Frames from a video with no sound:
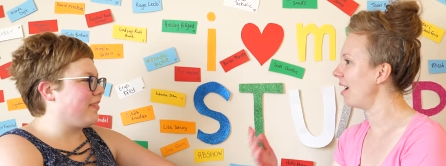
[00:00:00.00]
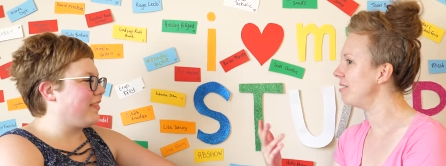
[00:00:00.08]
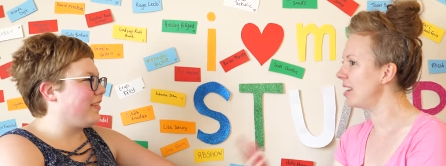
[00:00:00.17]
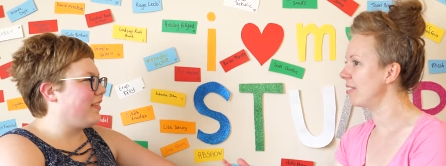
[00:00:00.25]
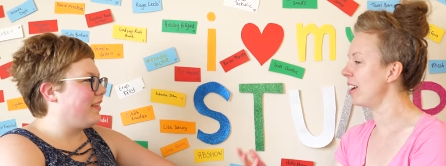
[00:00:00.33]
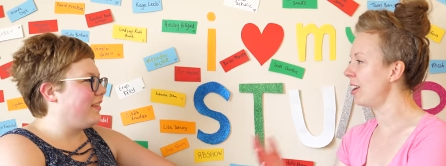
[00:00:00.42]
Speaker 1: I've
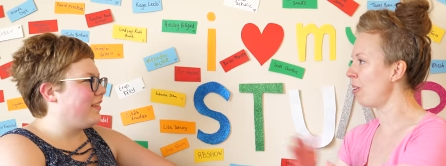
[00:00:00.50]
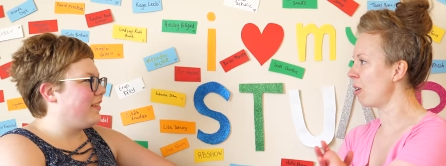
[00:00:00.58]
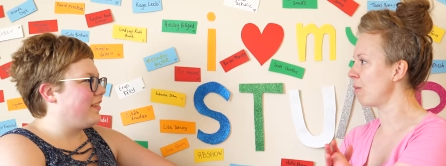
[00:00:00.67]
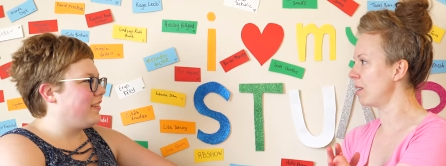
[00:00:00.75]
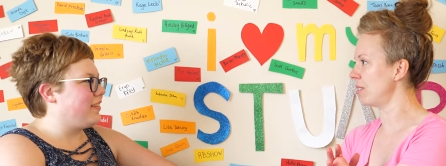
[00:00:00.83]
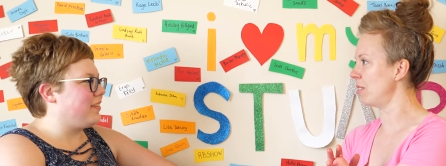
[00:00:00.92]
never had an
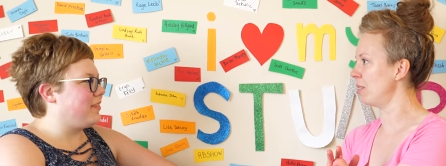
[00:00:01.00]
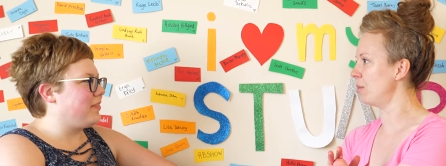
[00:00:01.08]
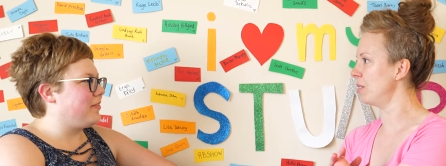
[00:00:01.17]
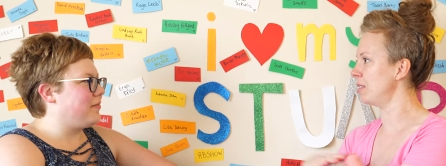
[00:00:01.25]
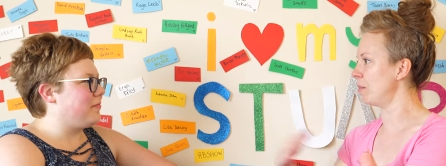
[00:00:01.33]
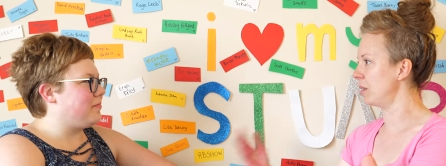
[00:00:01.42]
arm wrestle
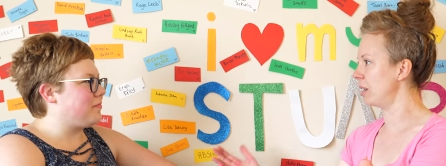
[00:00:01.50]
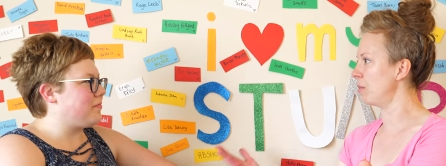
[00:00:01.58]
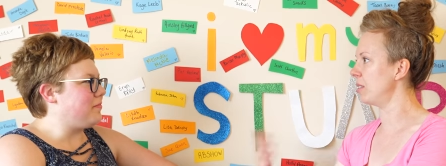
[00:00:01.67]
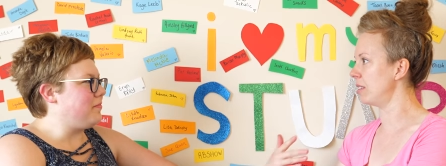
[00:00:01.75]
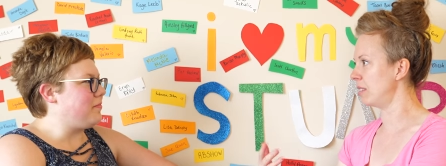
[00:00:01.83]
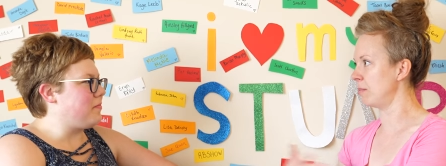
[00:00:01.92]
with somebody
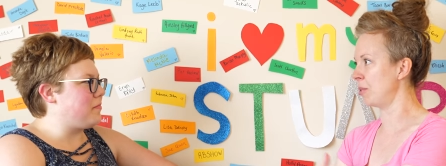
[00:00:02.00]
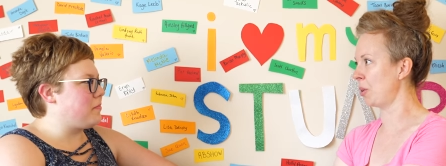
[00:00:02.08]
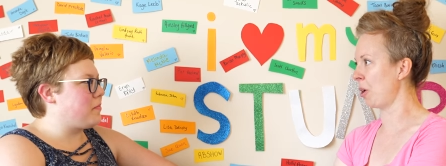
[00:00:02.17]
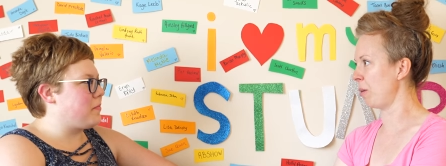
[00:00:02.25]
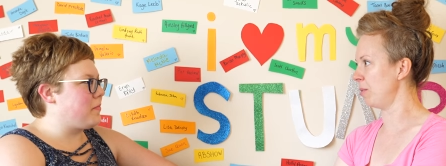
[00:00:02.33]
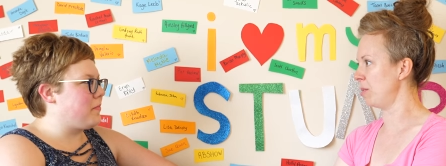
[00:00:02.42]
with a similar
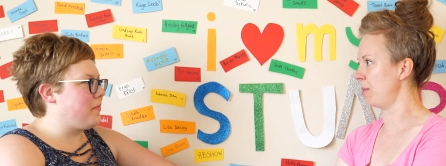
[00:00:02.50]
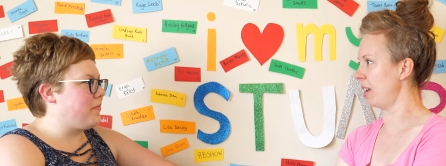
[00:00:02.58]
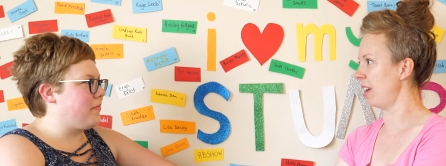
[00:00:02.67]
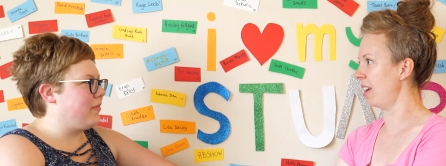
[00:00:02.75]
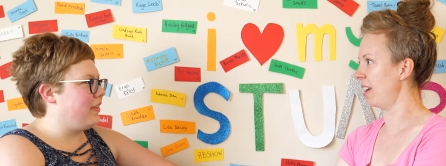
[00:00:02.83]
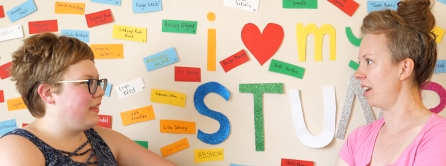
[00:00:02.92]
arm to
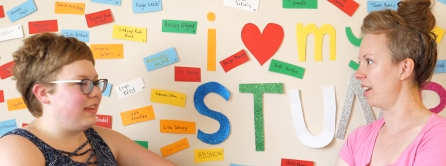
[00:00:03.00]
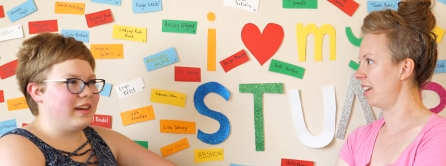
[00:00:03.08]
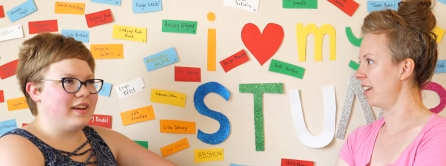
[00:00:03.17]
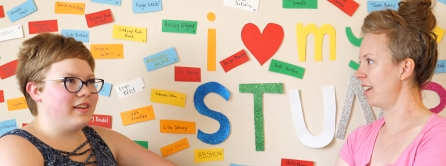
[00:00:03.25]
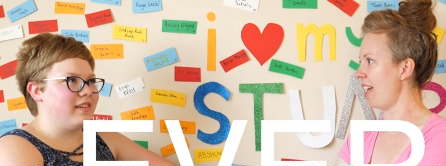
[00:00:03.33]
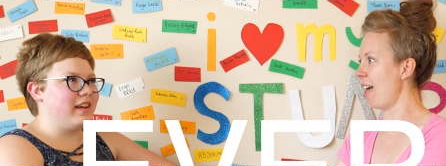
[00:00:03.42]
me.
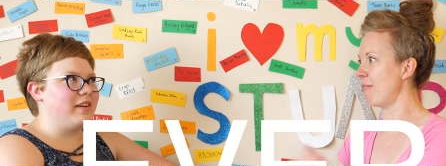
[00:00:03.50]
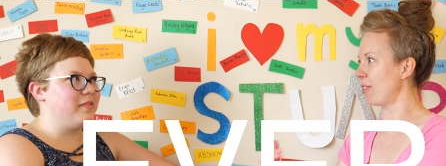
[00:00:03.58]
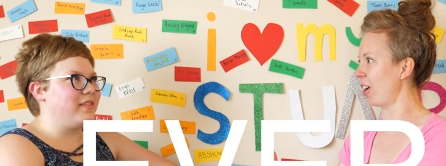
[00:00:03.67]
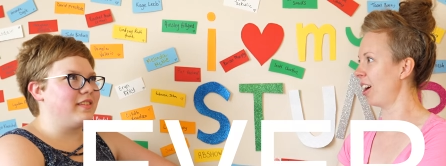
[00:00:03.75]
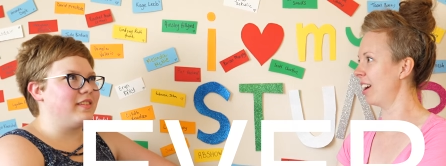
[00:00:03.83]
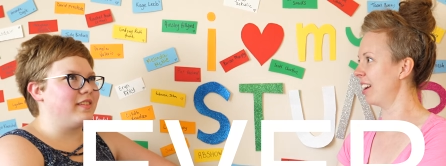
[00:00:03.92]
Yeah.
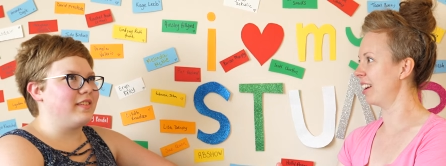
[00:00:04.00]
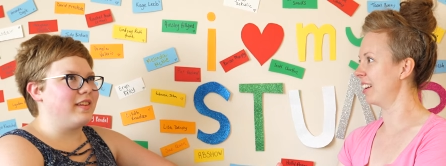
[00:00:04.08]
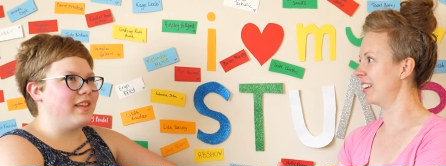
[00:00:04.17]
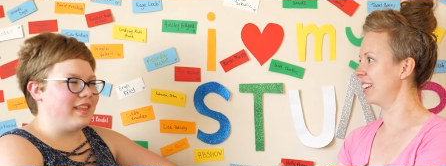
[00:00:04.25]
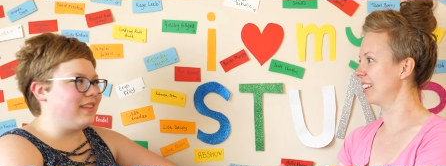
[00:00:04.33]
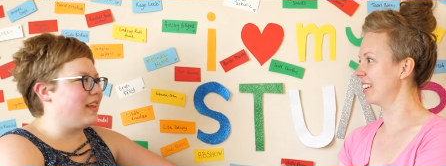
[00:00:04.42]
Speaker 2: Ever.
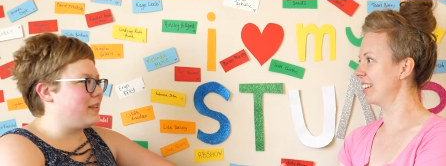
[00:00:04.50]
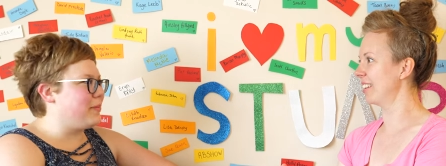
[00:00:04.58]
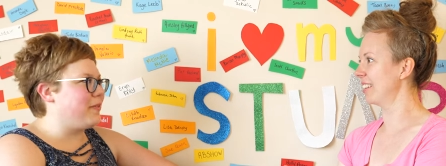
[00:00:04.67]
I think that's